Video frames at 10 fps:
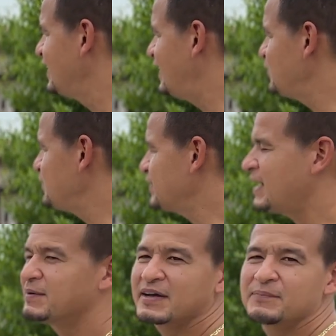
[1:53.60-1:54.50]
I don't know if the
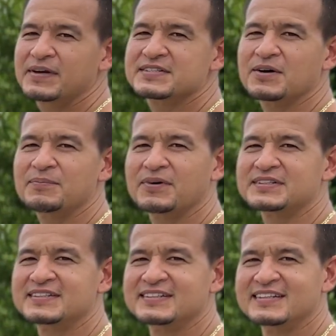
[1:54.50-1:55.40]
camera can pick it up, but
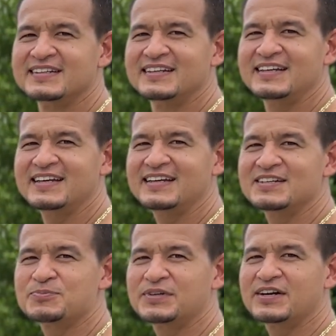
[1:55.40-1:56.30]

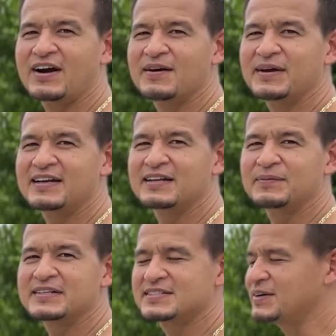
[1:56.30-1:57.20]
it's pretty grimy a little
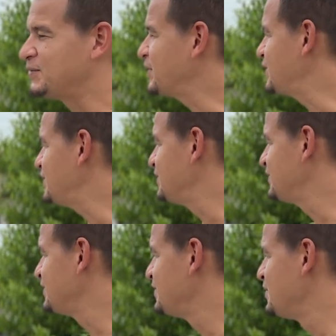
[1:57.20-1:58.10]
bit. So we're gonna
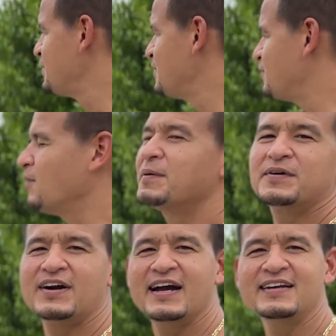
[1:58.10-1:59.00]
foam up the
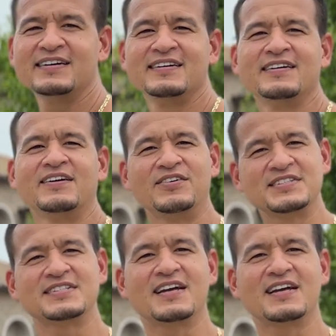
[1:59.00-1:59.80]
ride, rinse it